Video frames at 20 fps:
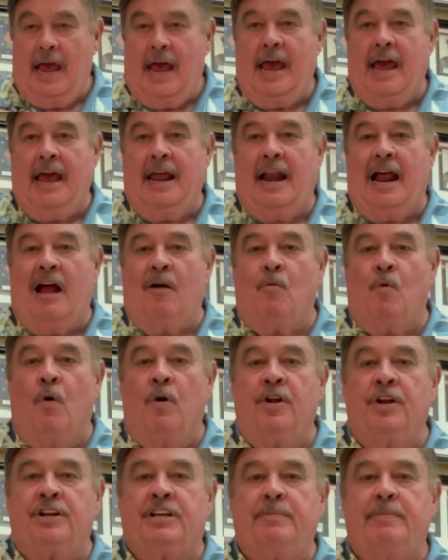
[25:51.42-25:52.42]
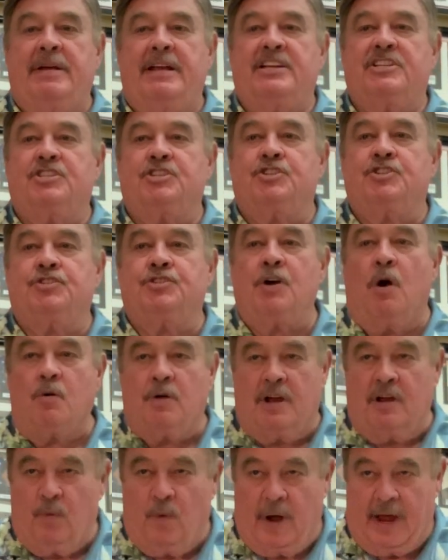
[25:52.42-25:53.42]
and I want it to be
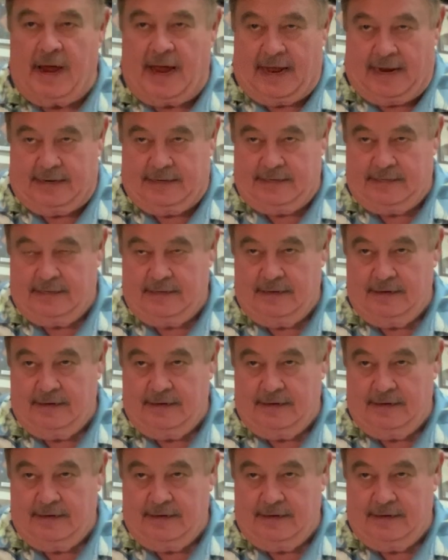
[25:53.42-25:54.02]
soaking wet.